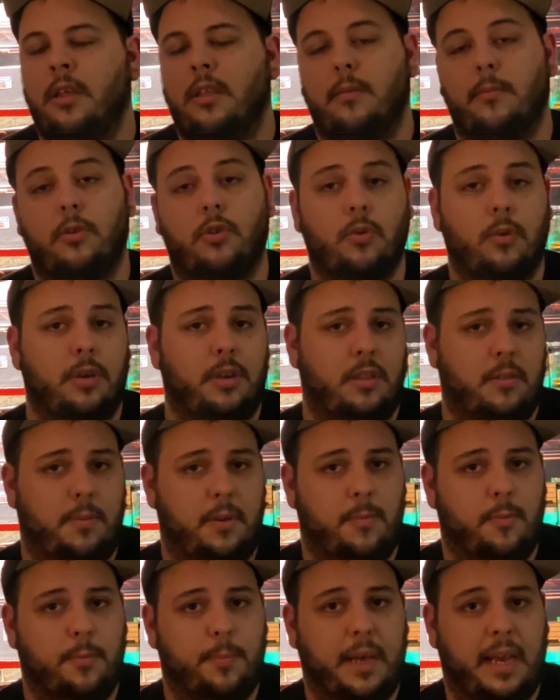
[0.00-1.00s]
The majority of the
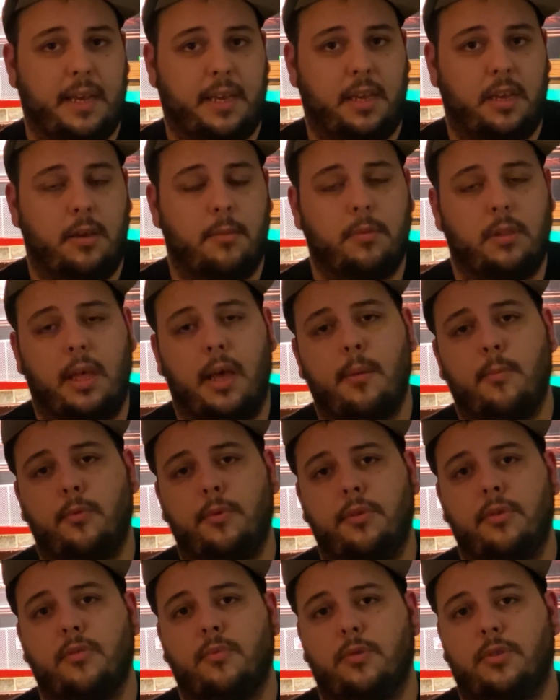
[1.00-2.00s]
people backing up Lab
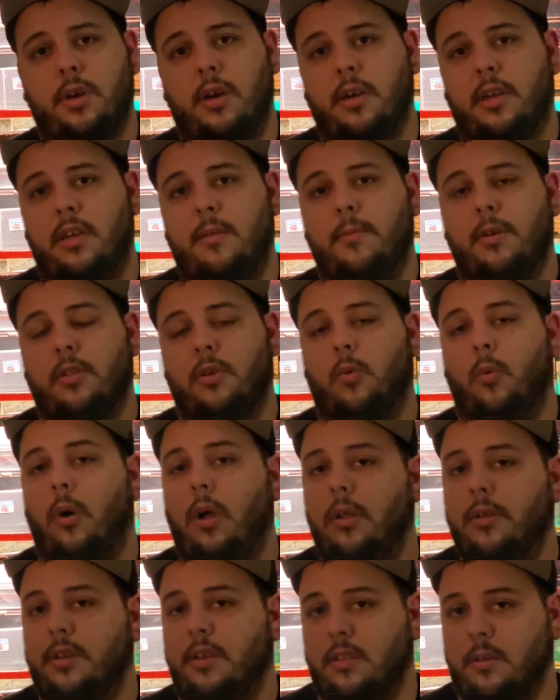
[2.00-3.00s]
Wheels were talking about the
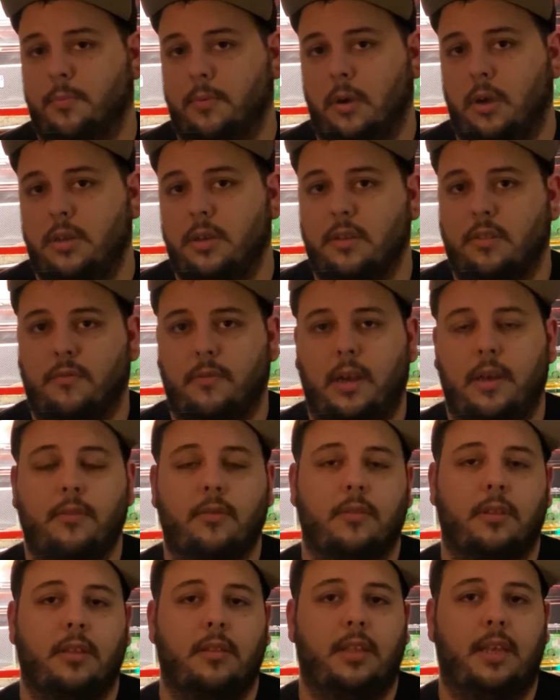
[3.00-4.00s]
quality of the products
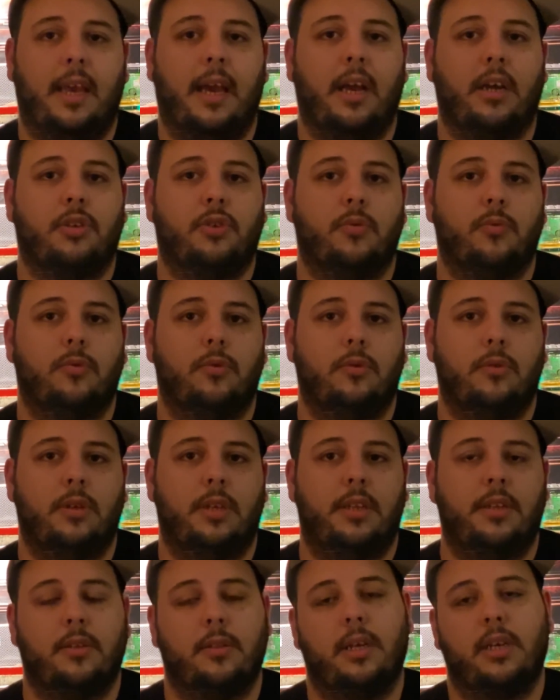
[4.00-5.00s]
rather than the actual
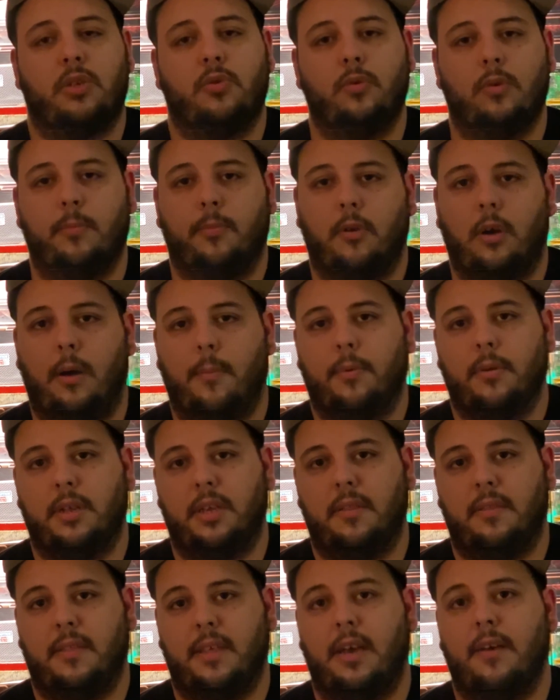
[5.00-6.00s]
intellectual
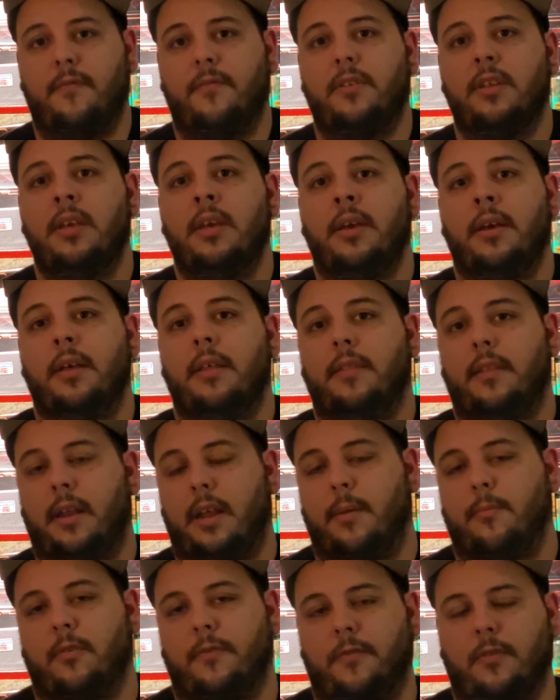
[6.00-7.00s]
property theft that
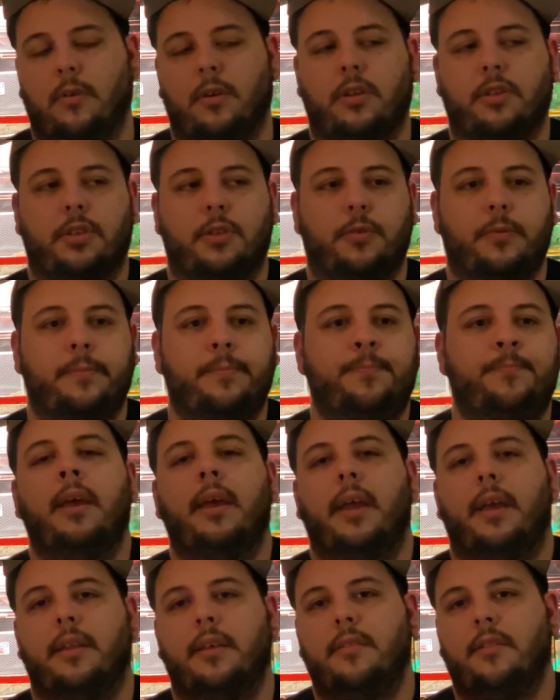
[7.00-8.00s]
I'm referring to.
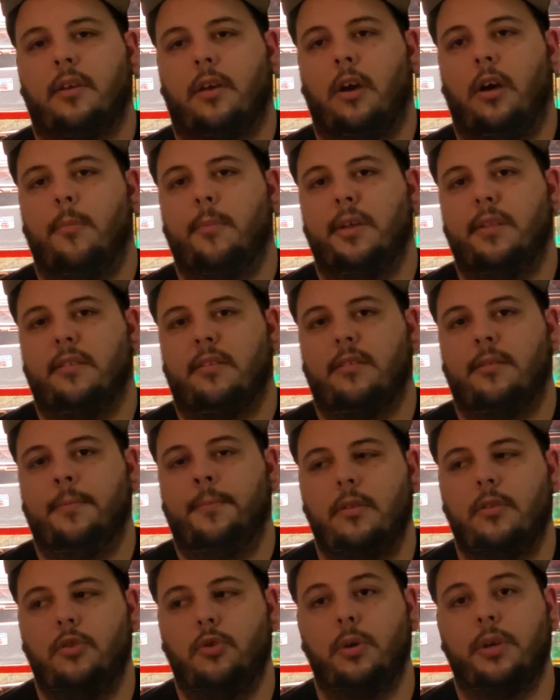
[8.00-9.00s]
And in the comments,
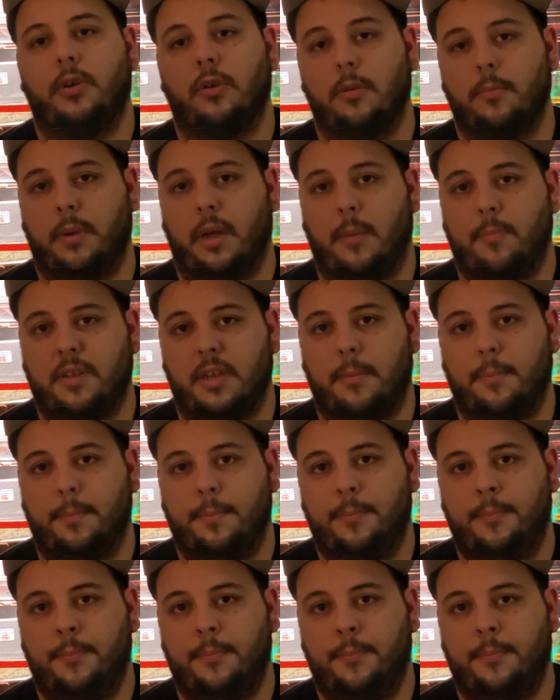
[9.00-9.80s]
Joycult popped up.